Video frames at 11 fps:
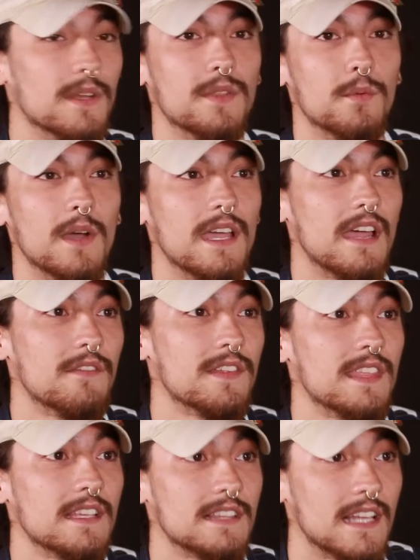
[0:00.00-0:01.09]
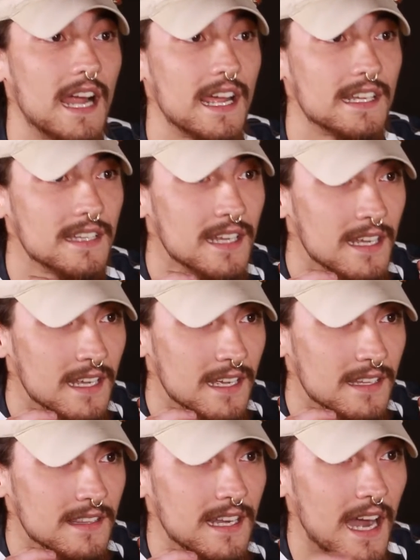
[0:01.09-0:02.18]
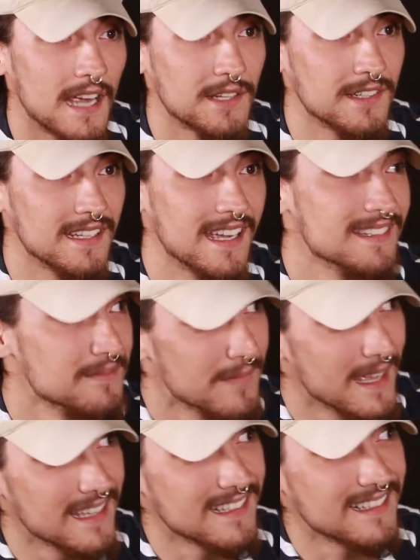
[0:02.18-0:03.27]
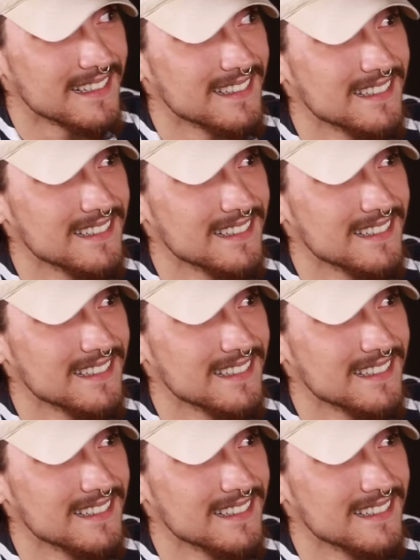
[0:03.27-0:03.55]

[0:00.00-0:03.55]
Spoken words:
But the way everything that I create and make